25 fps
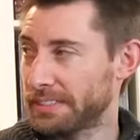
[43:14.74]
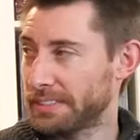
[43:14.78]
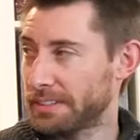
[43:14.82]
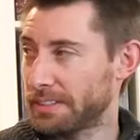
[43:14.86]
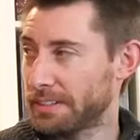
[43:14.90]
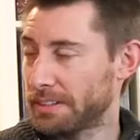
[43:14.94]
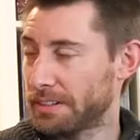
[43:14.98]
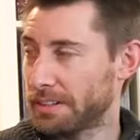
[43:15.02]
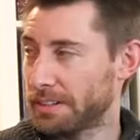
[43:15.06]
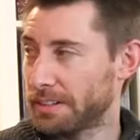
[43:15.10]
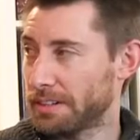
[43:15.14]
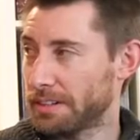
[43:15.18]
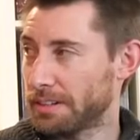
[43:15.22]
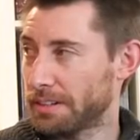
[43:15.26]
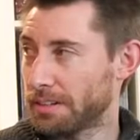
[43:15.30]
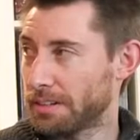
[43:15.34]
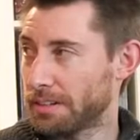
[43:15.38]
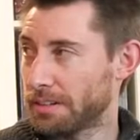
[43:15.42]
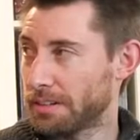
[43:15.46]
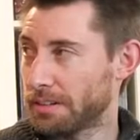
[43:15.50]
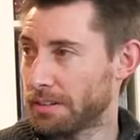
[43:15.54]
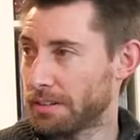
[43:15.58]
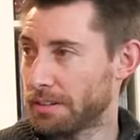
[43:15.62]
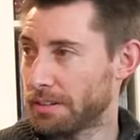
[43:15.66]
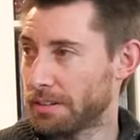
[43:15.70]

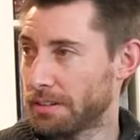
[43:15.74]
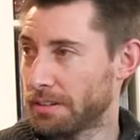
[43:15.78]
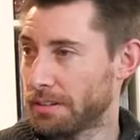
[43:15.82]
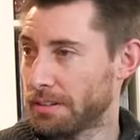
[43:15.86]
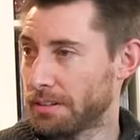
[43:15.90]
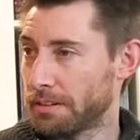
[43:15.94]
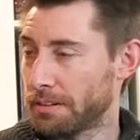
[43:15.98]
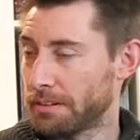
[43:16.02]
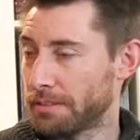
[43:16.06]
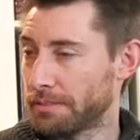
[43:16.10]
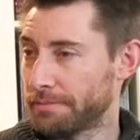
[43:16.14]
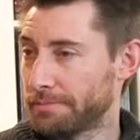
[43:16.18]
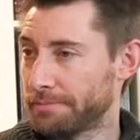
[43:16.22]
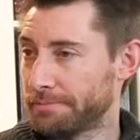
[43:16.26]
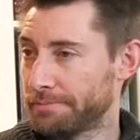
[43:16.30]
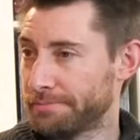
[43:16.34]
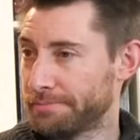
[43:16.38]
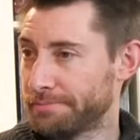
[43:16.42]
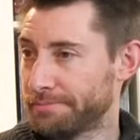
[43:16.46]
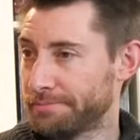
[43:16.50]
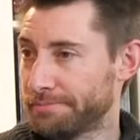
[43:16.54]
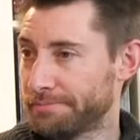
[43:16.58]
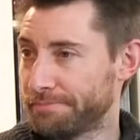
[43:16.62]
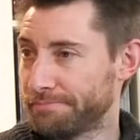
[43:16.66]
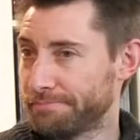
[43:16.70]

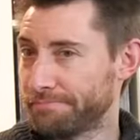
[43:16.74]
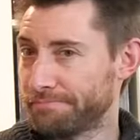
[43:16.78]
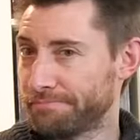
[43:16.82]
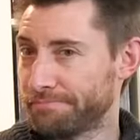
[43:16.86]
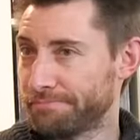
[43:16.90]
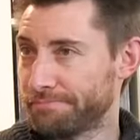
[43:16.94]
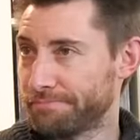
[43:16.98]
The person shown says nothing.